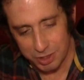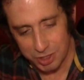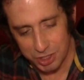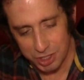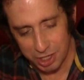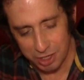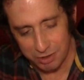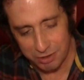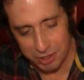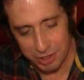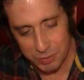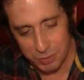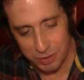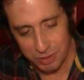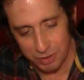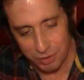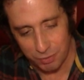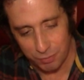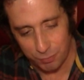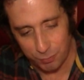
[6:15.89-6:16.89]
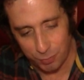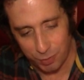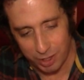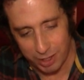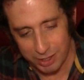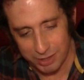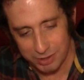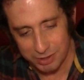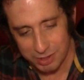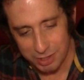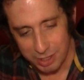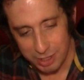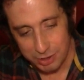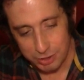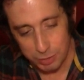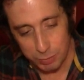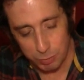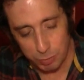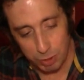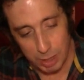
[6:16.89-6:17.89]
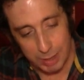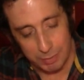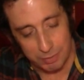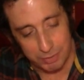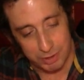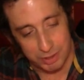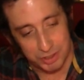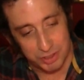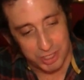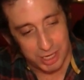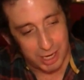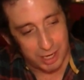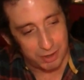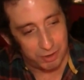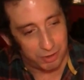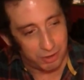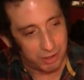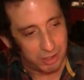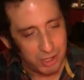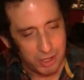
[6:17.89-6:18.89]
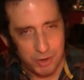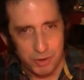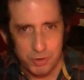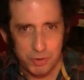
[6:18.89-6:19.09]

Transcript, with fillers: share this with your friends, subscribe to the channel.